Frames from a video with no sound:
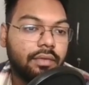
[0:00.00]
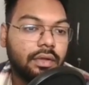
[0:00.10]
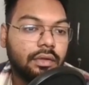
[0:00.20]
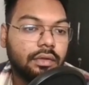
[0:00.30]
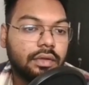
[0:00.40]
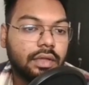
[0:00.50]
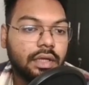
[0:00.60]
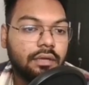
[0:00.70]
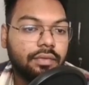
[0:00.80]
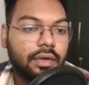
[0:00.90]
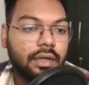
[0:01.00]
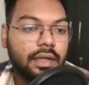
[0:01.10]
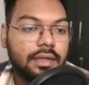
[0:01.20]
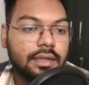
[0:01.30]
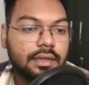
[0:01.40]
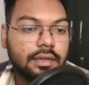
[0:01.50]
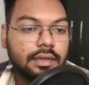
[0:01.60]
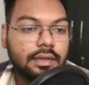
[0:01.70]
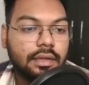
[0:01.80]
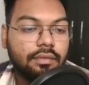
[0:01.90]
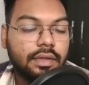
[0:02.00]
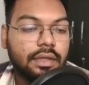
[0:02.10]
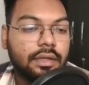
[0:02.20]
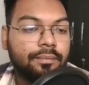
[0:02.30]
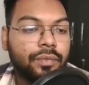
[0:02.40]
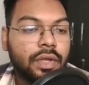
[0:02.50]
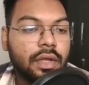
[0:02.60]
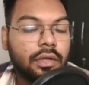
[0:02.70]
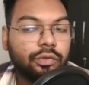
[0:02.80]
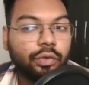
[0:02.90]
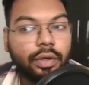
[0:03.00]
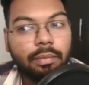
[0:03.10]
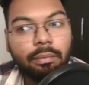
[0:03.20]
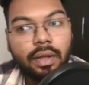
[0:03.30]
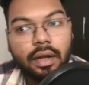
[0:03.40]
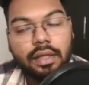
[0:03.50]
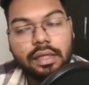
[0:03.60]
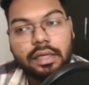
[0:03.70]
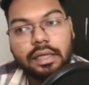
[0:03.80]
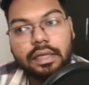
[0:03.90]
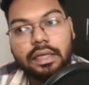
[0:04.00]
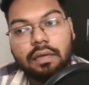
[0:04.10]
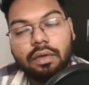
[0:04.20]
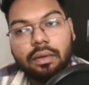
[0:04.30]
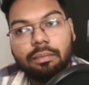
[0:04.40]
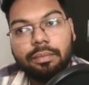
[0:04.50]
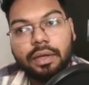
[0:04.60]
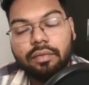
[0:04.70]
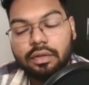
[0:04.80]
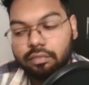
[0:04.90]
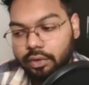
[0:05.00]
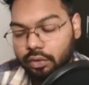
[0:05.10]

having three different cases with it. So remember, in our previous